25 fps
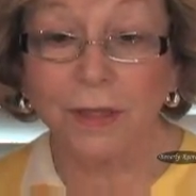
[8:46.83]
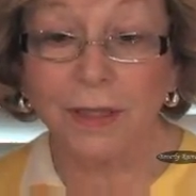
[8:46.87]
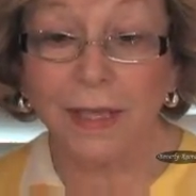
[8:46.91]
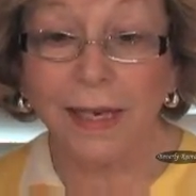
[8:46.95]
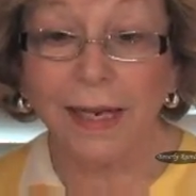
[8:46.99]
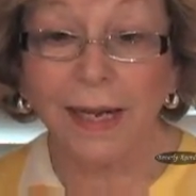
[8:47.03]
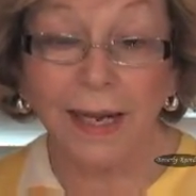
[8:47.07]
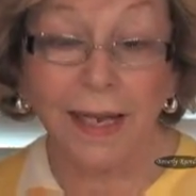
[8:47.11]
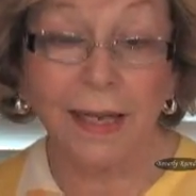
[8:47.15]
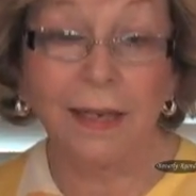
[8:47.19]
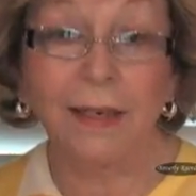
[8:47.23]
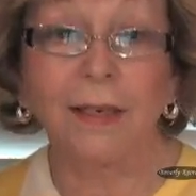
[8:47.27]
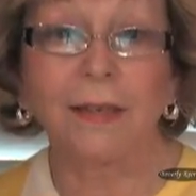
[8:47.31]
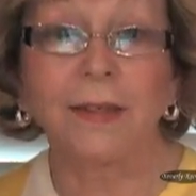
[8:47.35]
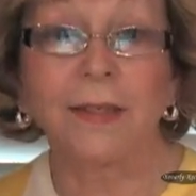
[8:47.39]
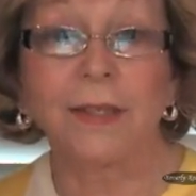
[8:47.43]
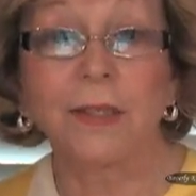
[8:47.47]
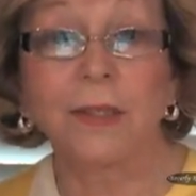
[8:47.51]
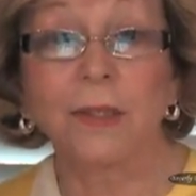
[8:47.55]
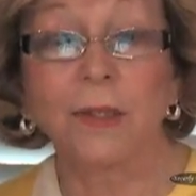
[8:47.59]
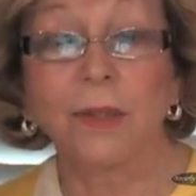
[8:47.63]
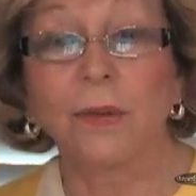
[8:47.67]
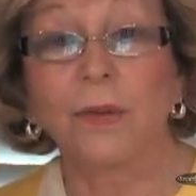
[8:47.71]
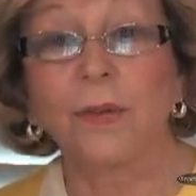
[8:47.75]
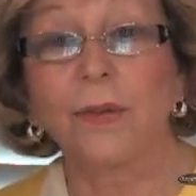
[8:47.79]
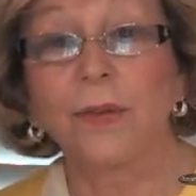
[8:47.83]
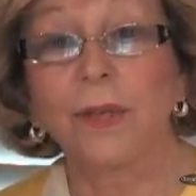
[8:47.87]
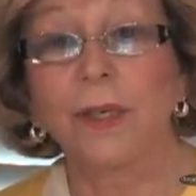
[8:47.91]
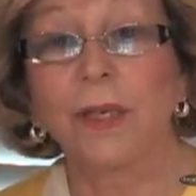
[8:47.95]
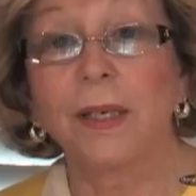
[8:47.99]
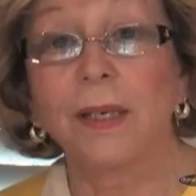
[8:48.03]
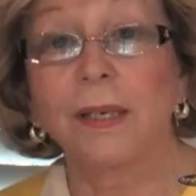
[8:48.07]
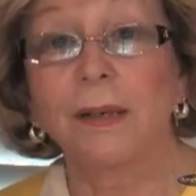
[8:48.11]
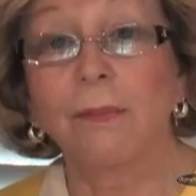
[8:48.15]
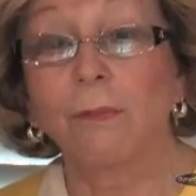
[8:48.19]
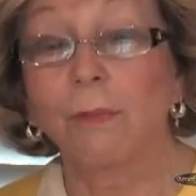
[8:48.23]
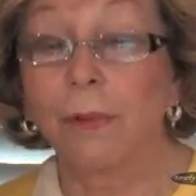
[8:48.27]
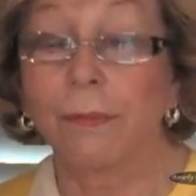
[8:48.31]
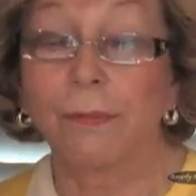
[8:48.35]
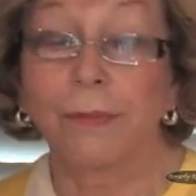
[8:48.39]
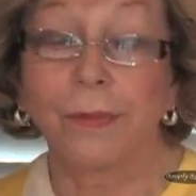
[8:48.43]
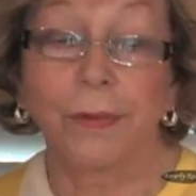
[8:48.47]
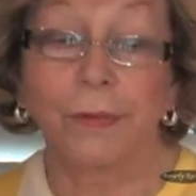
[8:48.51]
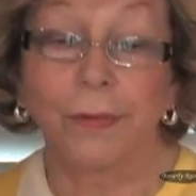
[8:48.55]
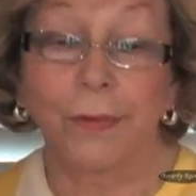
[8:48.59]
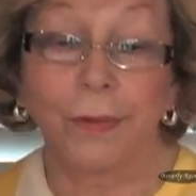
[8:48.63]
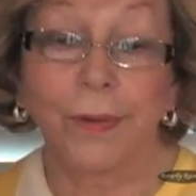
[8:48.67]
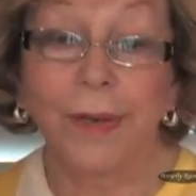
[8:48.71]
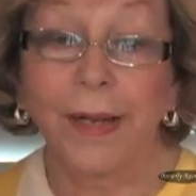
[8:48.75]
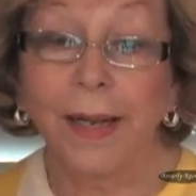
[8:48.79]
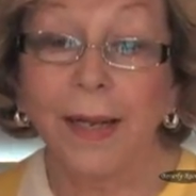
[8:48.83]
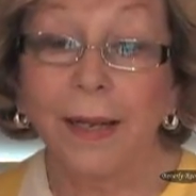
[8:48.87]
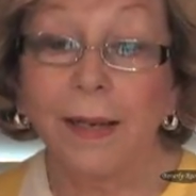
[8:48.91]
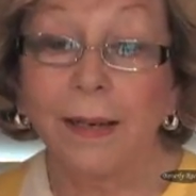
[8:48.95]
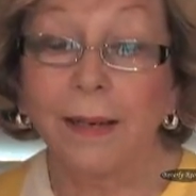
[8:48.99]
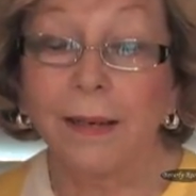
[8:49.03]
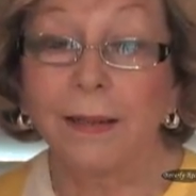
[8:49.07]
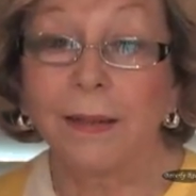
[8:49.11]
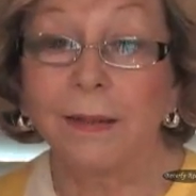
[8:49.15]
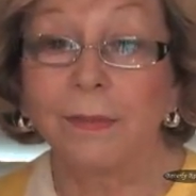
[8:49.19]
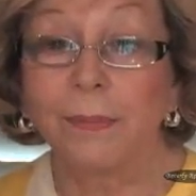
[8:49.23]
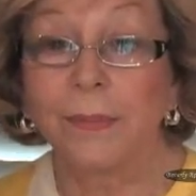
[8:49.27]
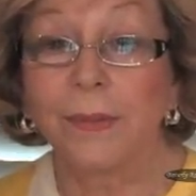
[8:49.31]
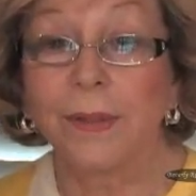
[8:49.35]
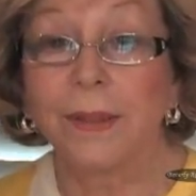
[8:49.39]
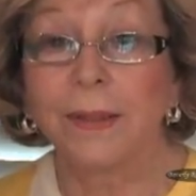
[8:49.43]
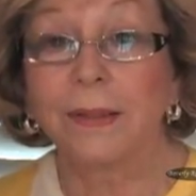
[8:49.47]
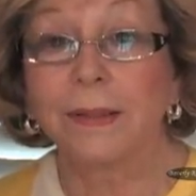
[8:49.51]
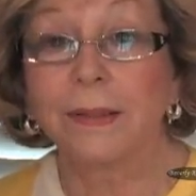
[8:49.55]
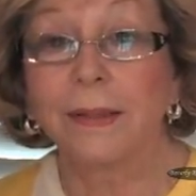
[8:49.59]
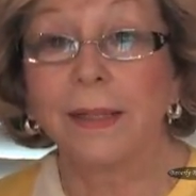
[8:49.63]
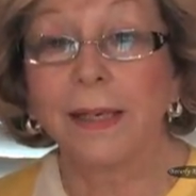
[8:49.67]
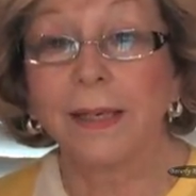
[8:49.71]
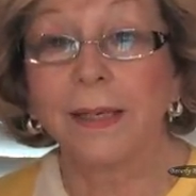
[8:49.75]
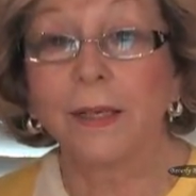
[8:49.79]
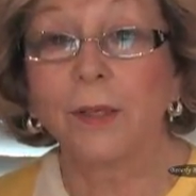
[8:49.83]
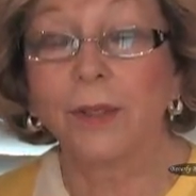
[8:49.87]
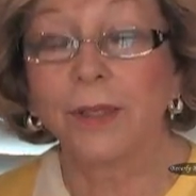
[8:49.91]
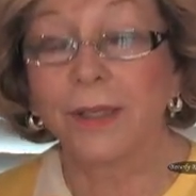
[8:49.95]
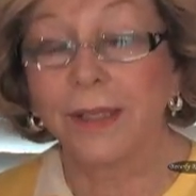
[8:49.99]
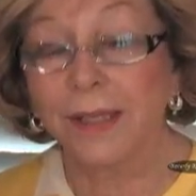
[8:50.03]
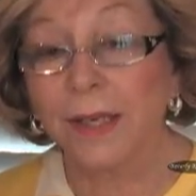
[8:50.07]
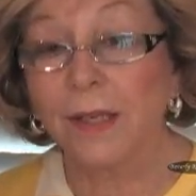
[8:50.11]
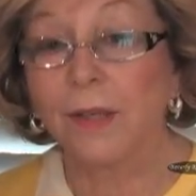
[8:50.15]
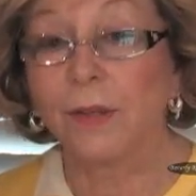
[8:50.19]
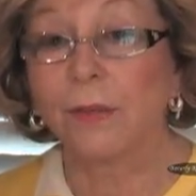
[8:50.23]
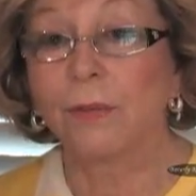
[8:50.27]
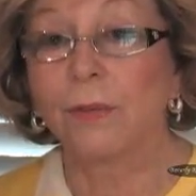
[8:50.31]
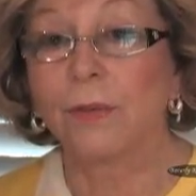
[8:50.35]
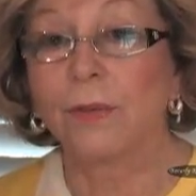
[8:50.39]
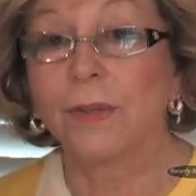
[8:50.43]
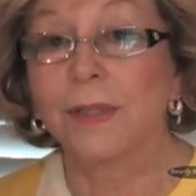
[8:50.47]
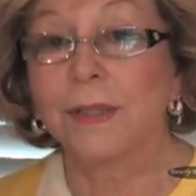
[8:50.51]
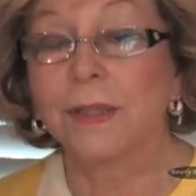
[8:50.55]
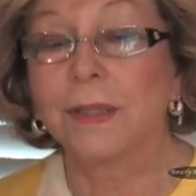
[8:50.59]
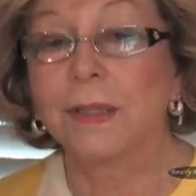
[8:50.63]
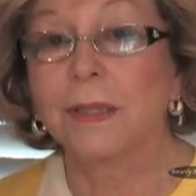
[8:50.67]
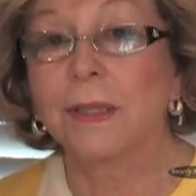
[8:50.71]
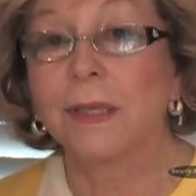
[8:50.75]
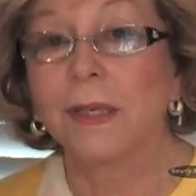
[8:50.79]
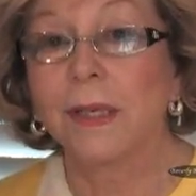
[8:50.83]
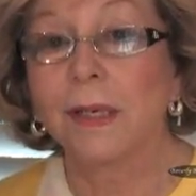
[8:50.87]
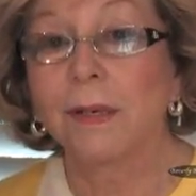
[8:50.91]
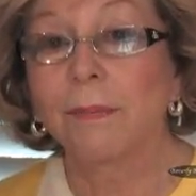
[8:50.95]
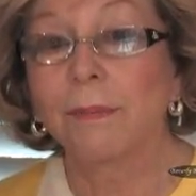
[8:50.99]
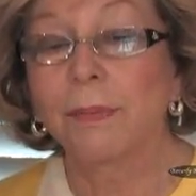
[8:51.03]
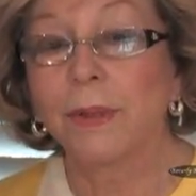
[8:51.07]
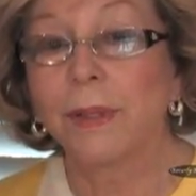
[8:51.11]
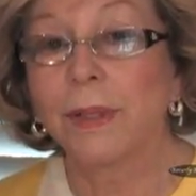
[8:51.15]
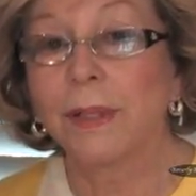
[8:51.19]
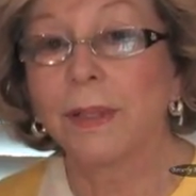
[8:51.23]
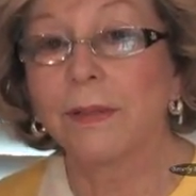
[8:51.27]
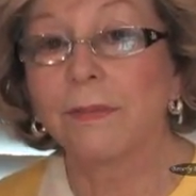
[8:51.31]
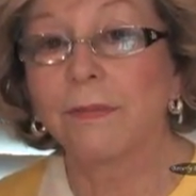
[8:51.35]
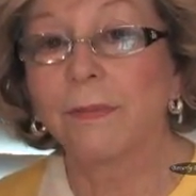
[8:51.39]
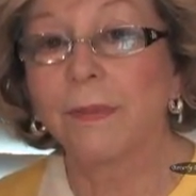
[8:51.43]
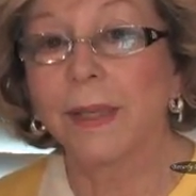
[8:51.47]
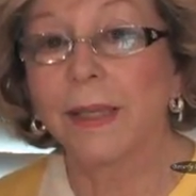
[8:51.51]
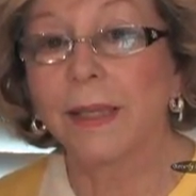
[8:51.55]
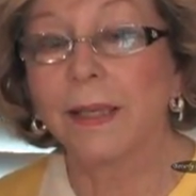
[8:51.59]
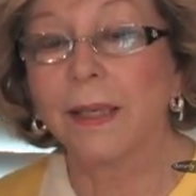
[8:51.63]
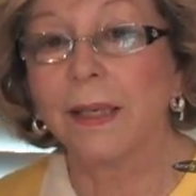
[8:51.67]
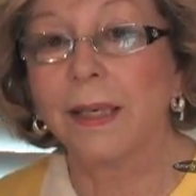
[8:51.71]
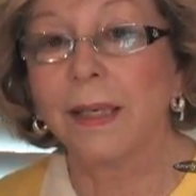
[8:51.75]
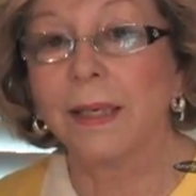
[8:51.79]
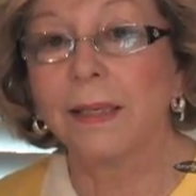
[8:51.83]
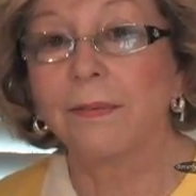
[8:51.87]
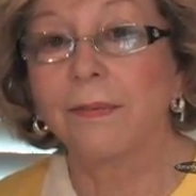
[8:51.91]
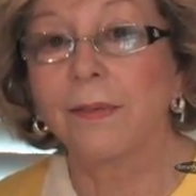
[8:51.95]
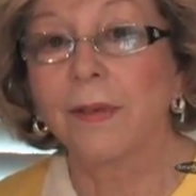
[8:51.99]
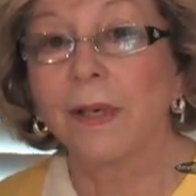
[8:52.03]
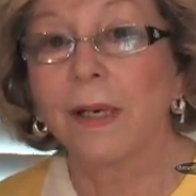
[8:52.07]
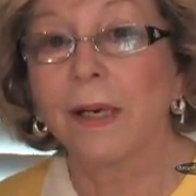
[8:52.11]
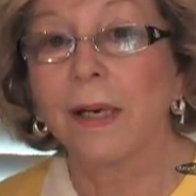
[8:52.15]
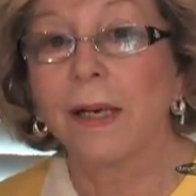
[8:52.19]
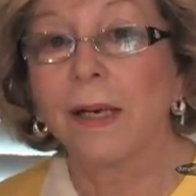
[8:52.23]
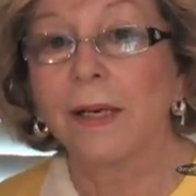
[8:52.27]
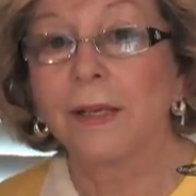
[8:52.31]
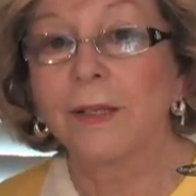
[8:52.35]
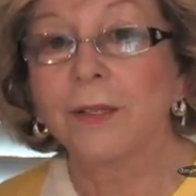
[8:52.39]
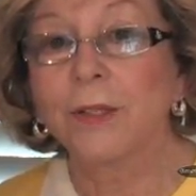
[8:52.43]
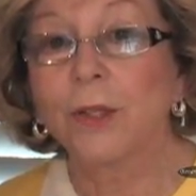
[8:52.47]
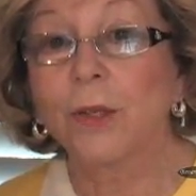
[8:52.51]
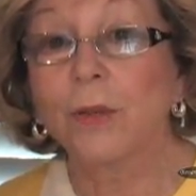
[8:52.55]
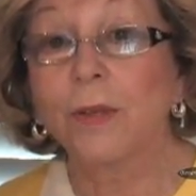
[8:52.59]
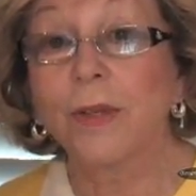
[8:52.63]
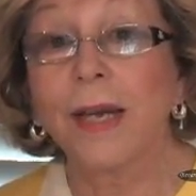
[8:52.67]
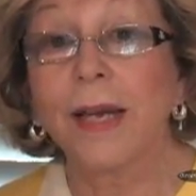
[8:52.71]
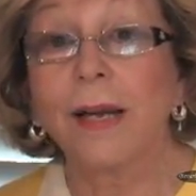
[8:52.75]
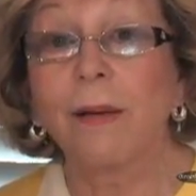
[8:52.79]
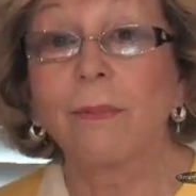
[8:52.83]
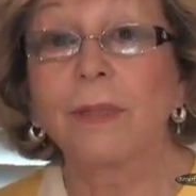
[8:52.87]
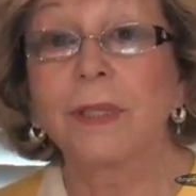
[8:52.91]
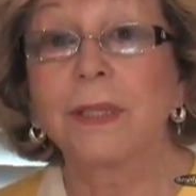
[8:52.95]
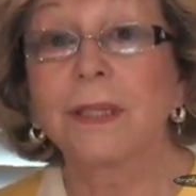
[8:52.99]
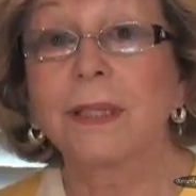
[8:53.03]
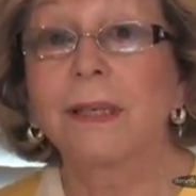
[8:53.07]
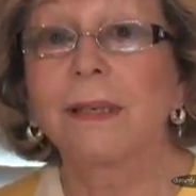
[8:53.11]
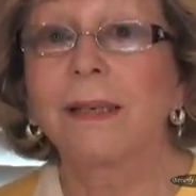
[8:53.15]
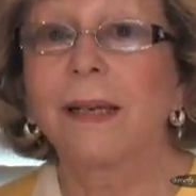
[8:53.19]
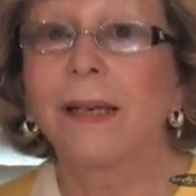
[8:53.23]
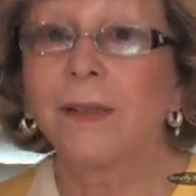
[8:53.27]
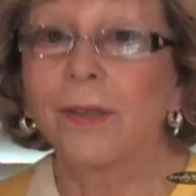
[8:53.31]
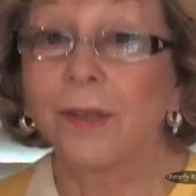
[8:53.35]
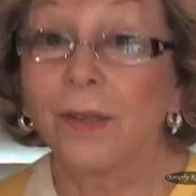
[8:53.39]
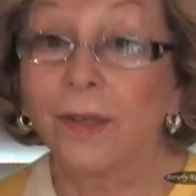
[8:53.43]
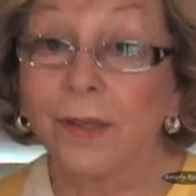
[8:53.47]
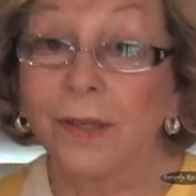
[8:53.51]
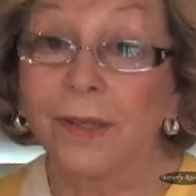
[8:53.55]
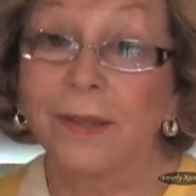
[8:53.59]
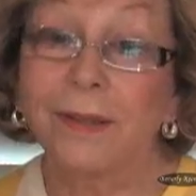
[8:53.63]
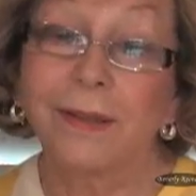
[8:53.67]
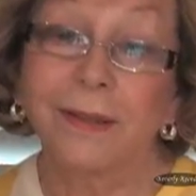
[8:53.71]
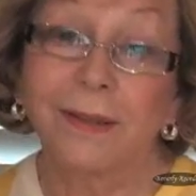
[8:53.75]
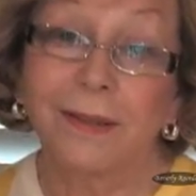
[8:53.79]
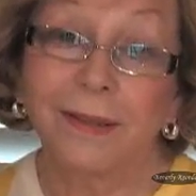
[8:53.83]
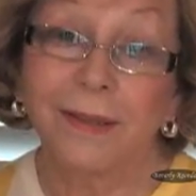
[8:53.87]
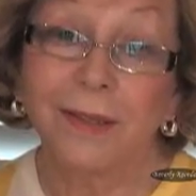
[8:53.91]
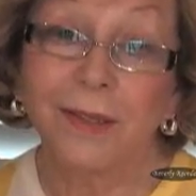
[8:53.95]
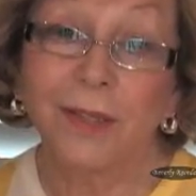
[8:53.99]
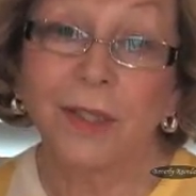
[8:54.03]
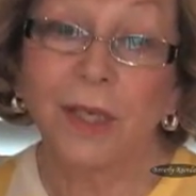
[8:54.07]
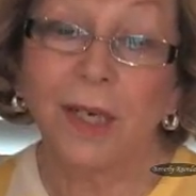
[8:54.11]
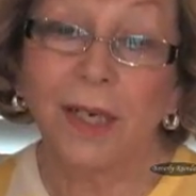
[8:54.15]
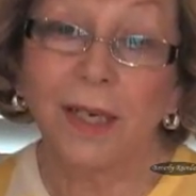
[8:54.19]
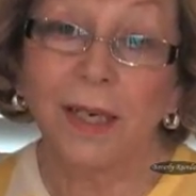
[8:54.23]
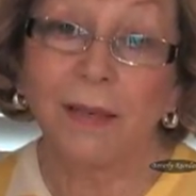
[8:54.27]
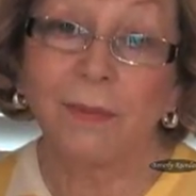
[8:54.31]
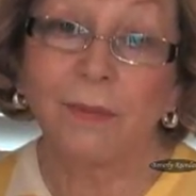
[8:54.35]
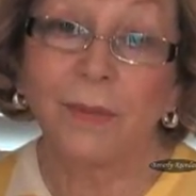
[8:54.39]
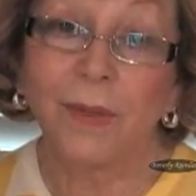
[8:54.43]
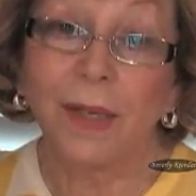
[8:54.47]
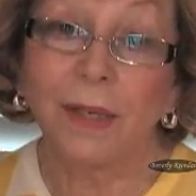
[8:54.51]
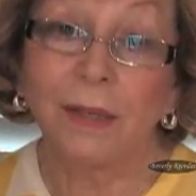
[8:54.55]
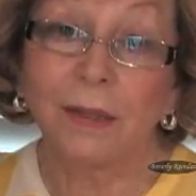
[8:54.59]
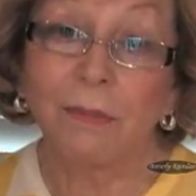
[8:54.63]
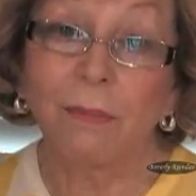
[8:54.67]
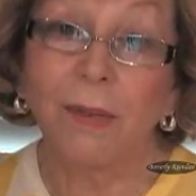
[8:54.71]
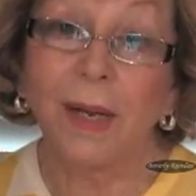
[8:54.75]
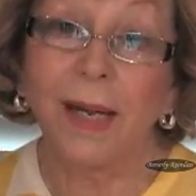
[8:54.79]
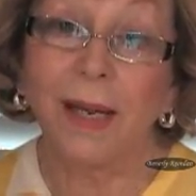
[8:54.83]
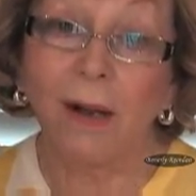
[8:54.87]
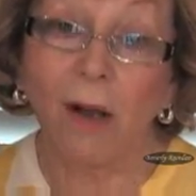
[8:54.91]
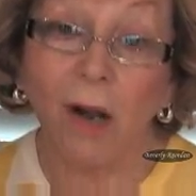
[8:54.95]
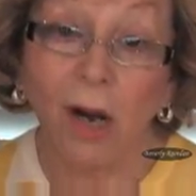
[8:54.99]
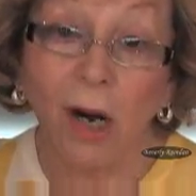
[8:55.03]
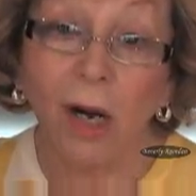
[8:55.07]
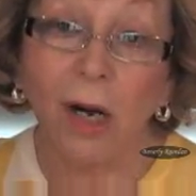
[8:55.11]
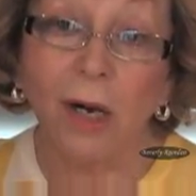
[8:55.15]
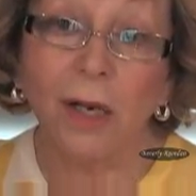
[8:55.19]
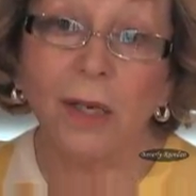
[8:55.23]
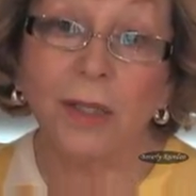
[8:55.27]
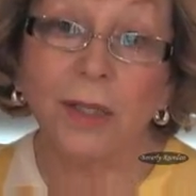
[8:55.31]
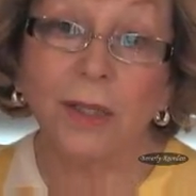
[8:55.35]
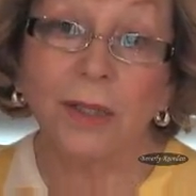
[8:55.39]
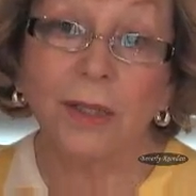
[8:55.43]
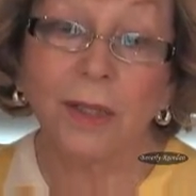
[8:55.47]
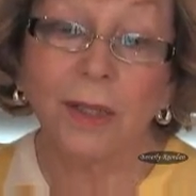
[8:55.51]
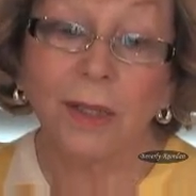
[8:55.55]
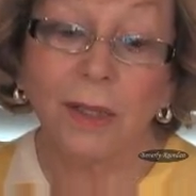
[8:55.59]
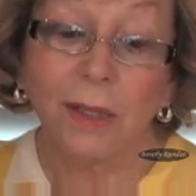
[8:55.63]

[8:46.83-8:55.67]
handle this whole thing. You don't handle it, but I could get through this period of my life. So that was another time that my art